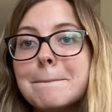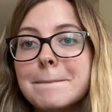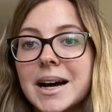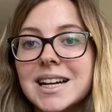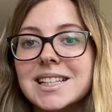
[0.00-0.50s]

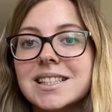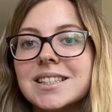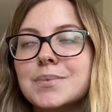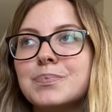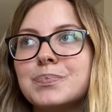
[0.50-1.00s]
But
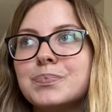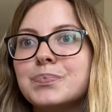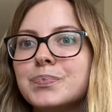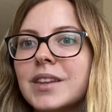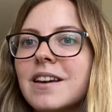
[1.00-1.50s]

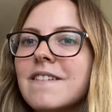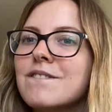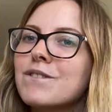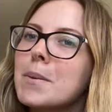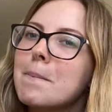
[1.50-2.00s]

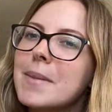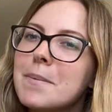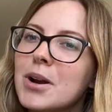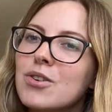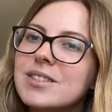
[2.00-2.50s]
for me
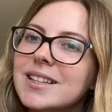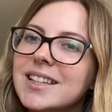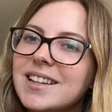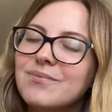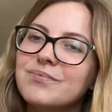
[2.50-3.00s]

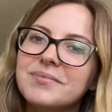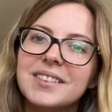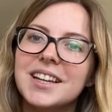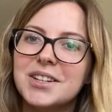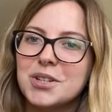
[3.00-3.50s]
personally,
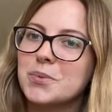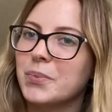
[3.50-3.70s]
it just